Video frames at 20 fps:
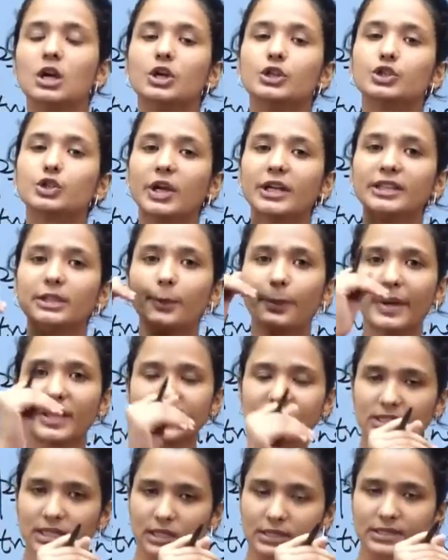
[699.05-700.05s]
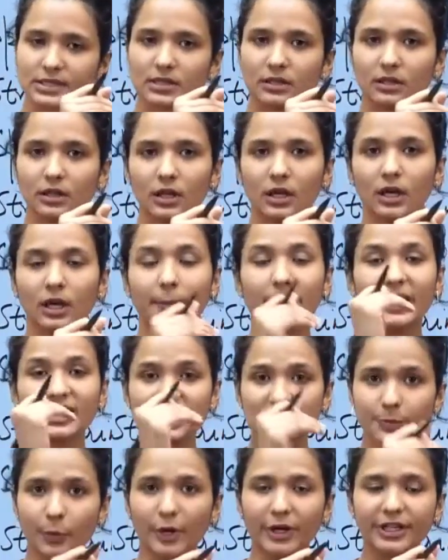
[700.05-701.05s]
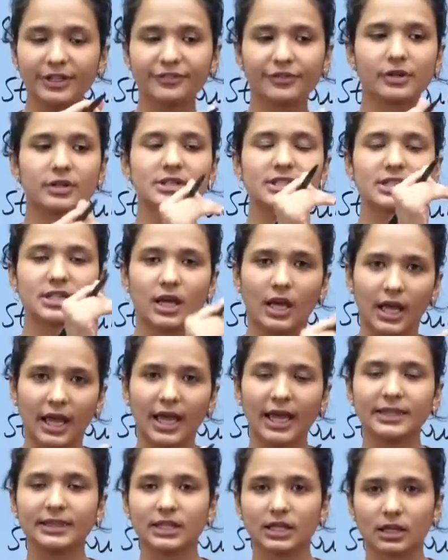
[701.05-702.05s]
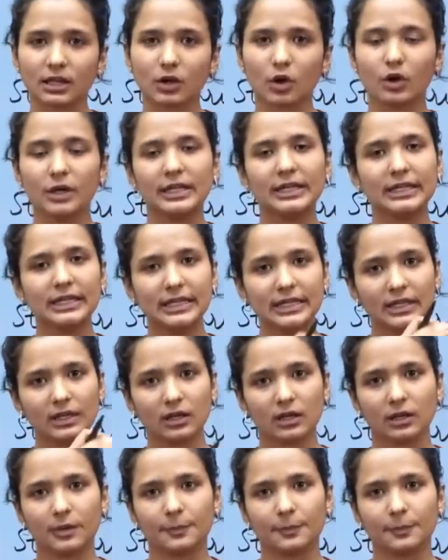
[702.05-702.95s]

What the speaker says: So write the best answer, best point first, and then accordingly,